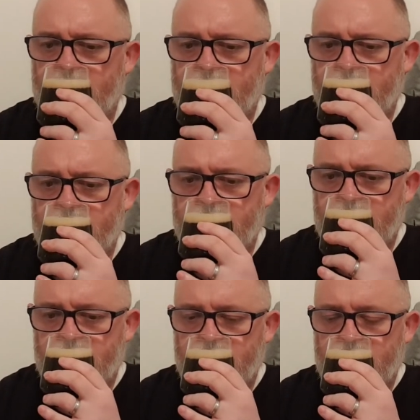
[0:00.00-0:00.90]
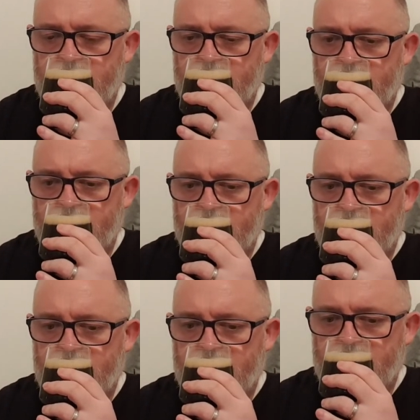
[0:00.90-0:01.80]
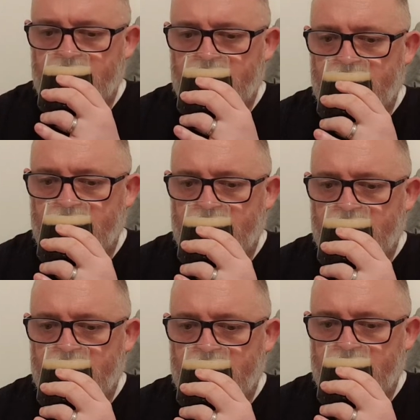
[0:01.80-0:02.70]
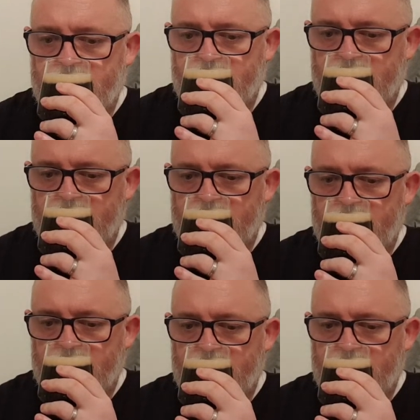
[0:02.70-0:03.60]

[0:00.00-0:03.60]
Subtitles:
[no speech]